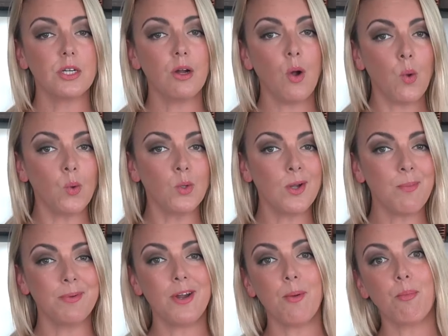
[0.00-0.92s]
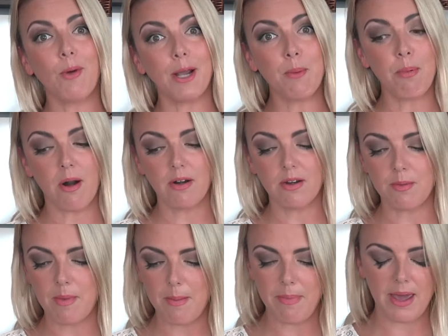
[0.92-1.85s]
going to hold up and not break apart
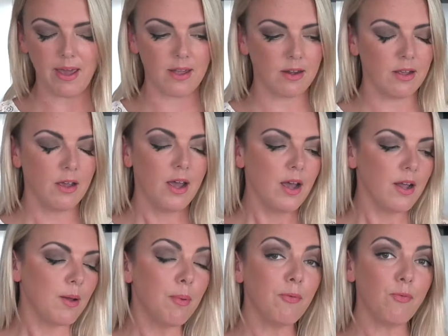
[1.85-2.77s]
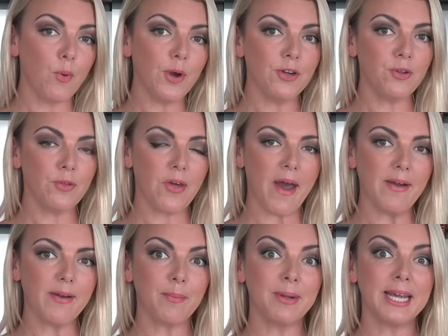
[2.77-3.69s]
in my pan. Now, before I do
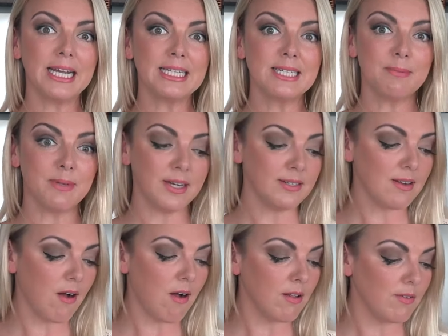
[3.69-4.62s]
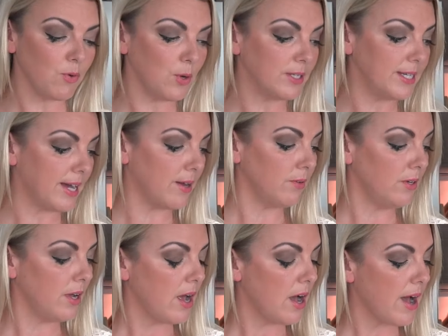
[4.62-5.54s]
that, I'm going to get some nice olive oil down.
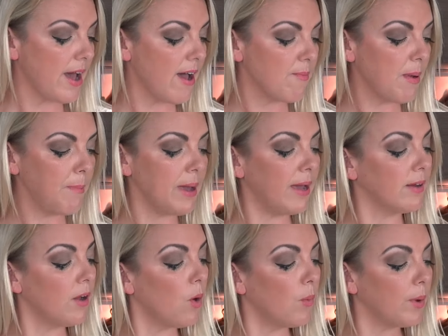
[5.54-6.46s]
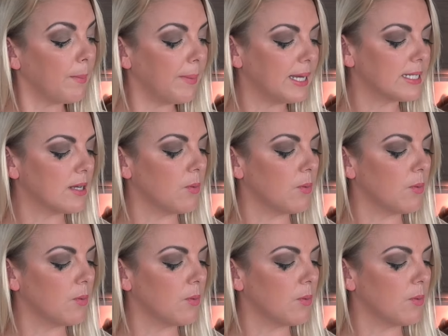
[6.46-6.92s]
I have my pan going because I